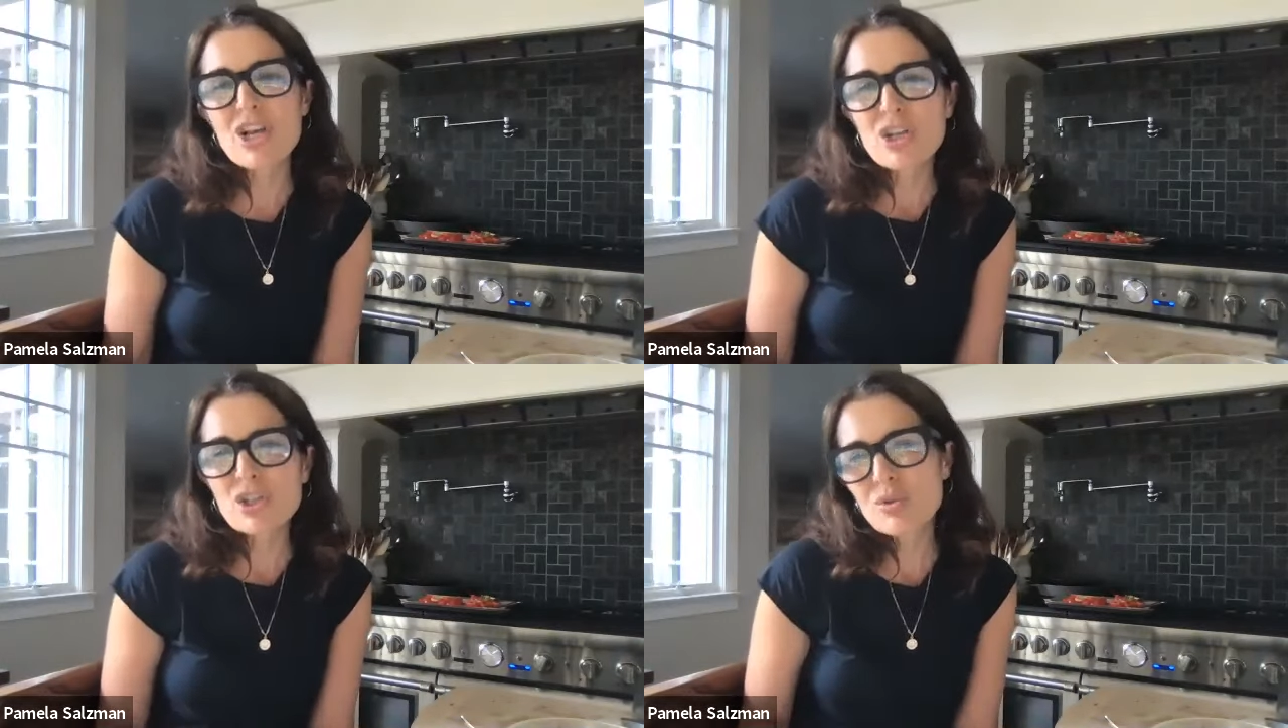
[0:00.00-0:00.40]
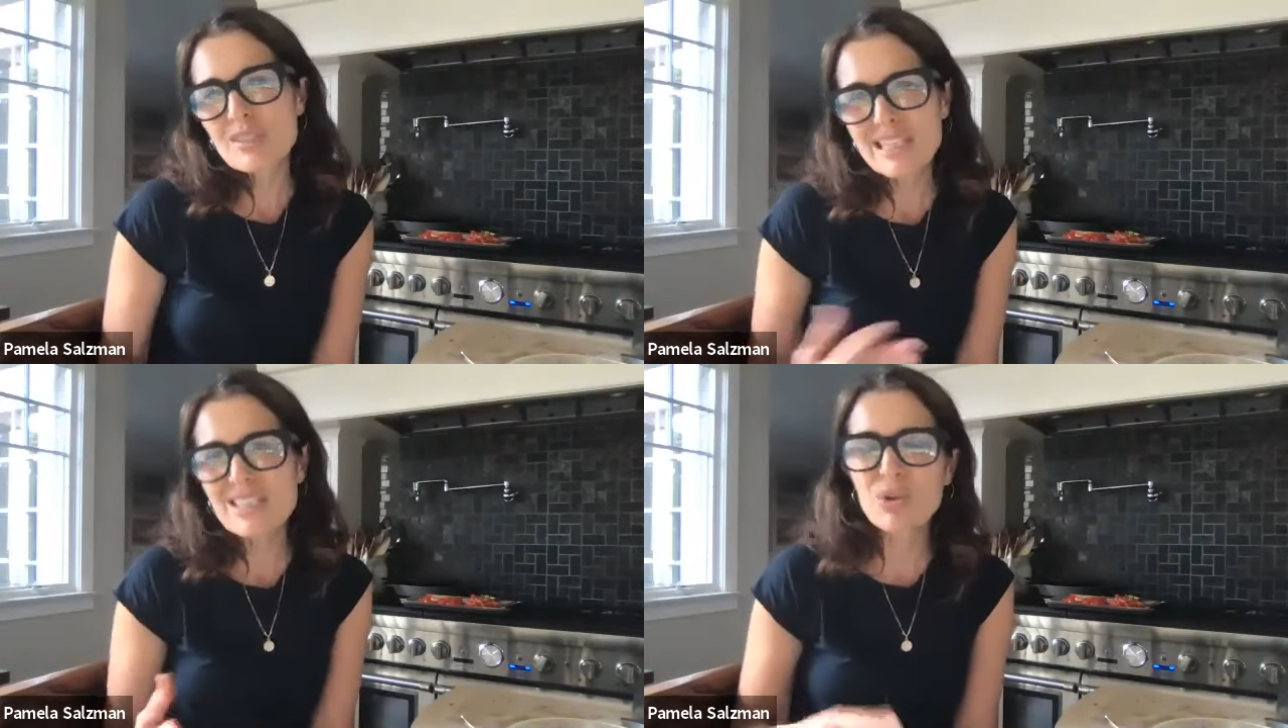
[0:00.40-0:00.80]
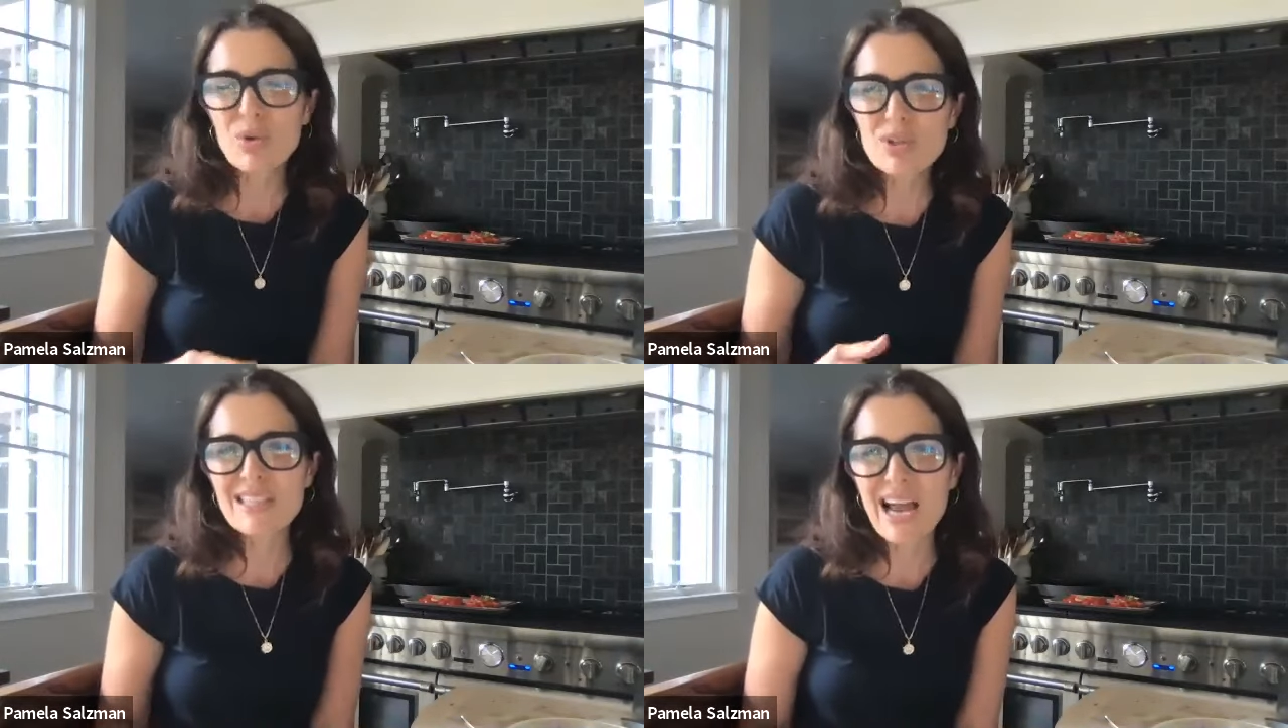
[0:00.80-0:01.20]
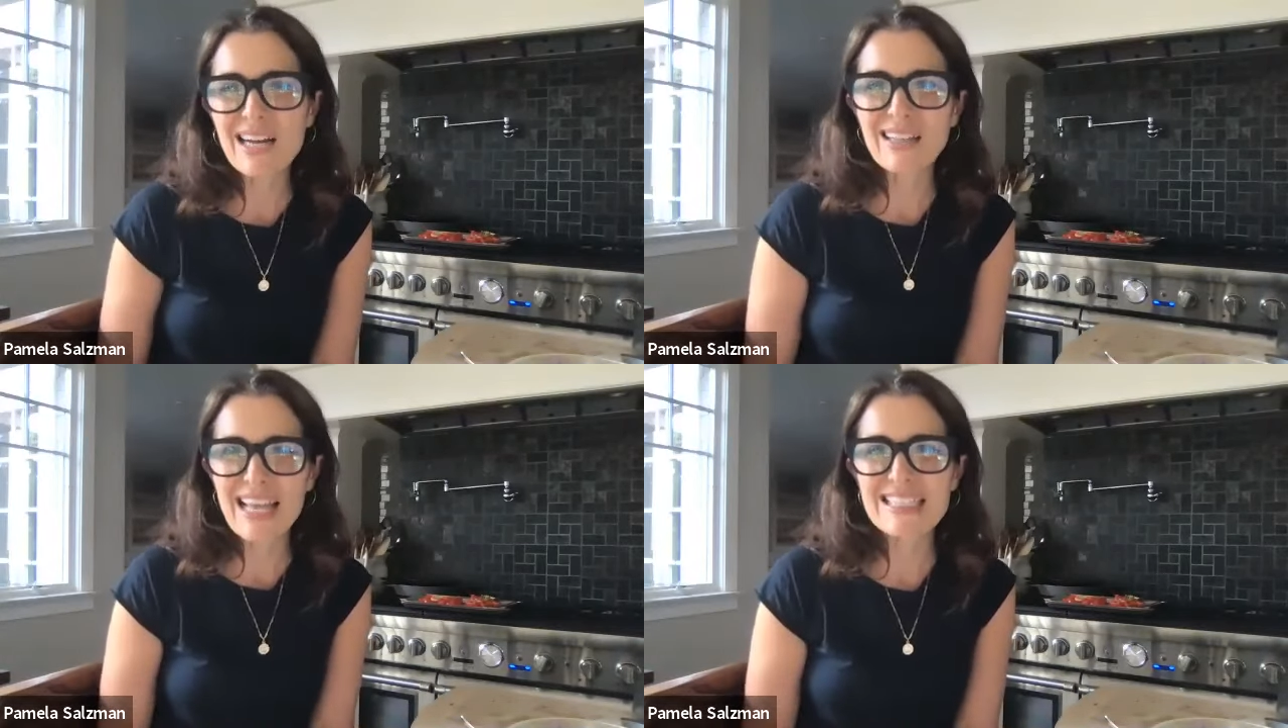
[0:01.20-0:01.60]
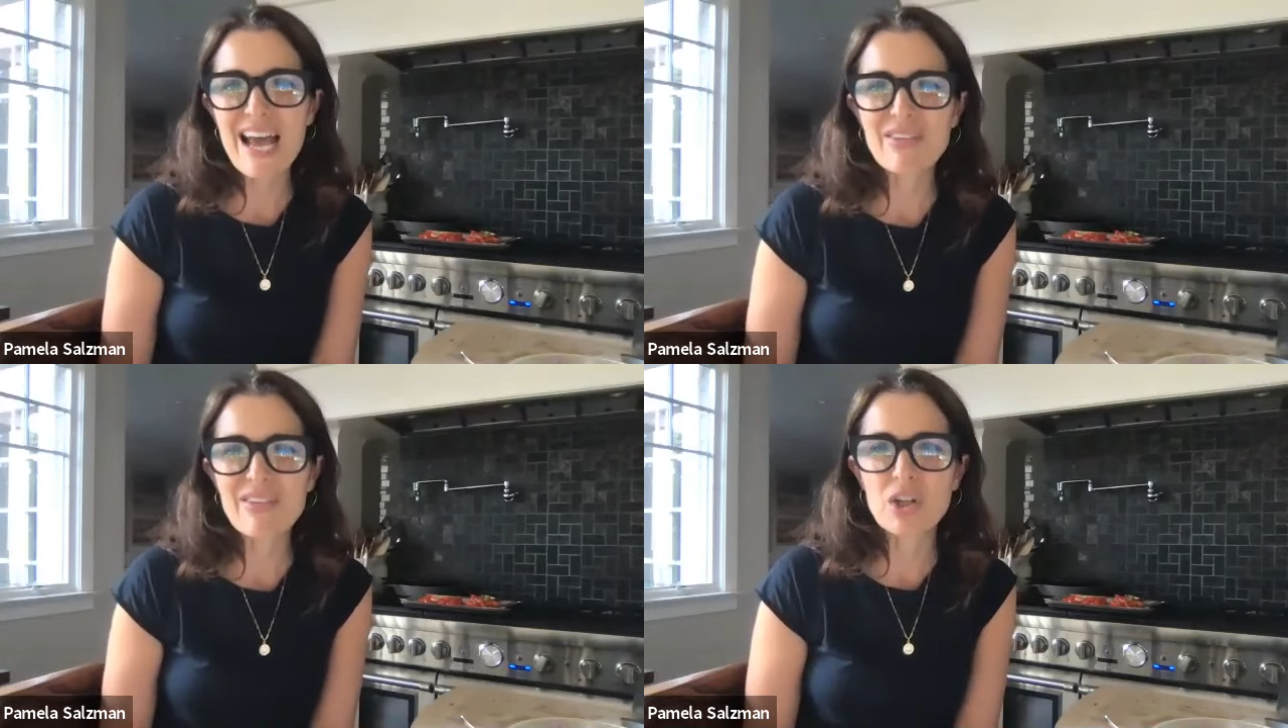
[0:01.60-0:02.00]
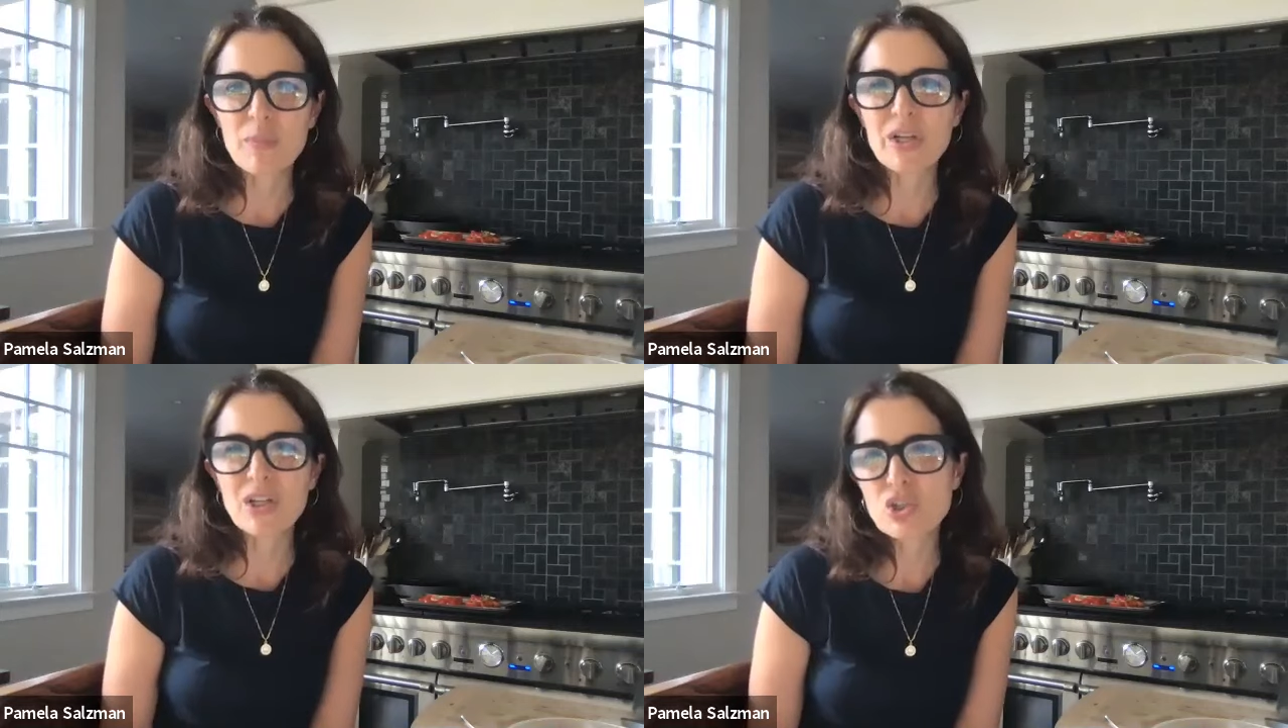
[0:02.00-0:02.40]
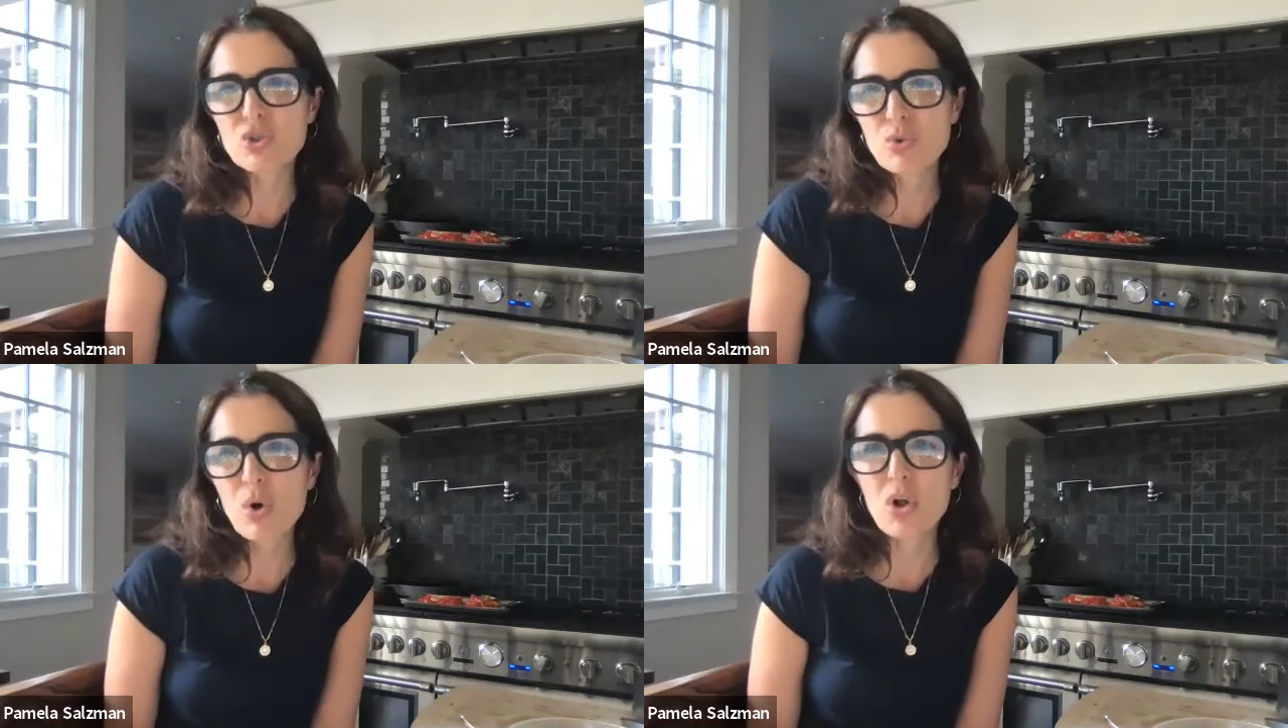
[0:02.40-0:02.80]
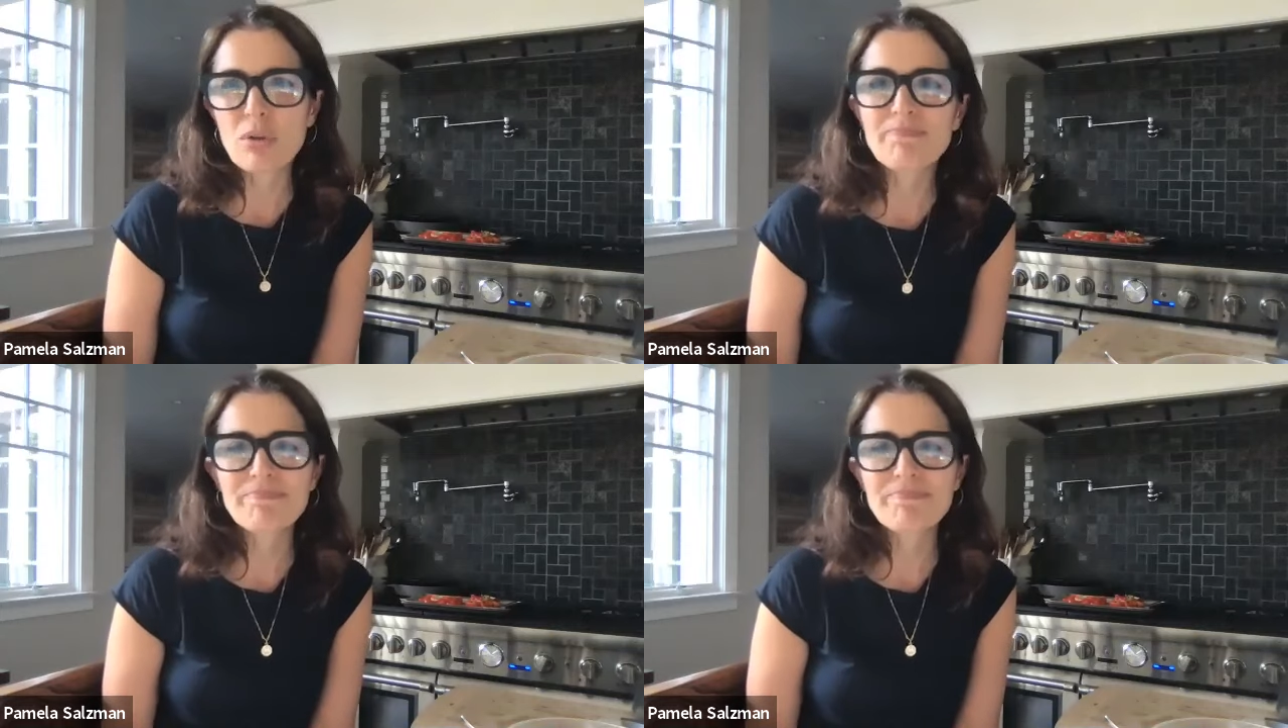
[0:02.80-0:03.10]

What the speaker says: So 6-year-olds kind of like to have a little bit of control.